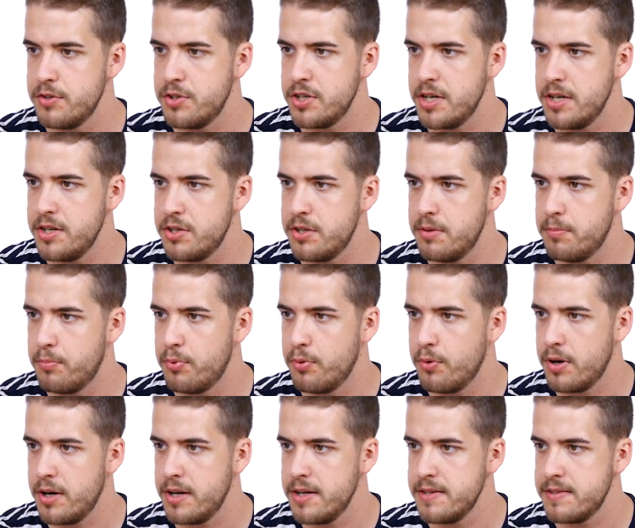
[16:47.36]
to change the
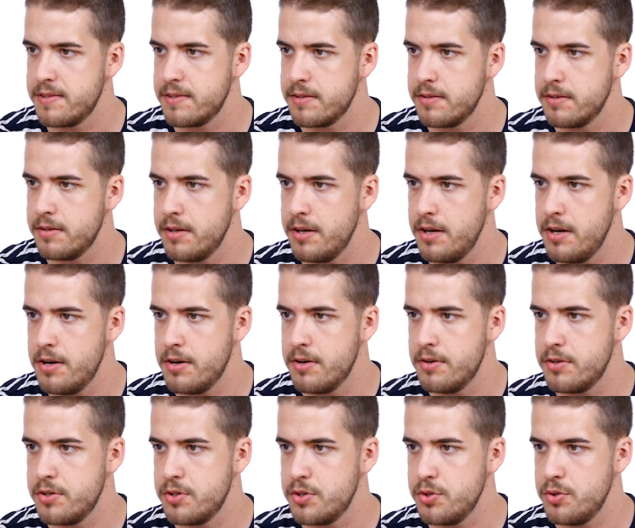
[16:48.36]
price
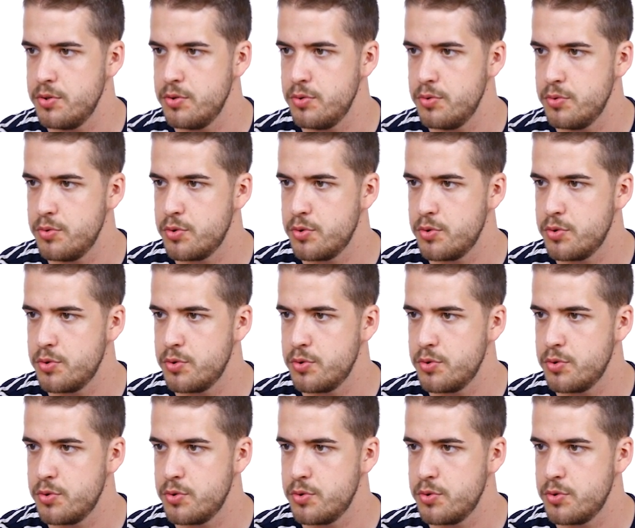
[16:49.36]
here to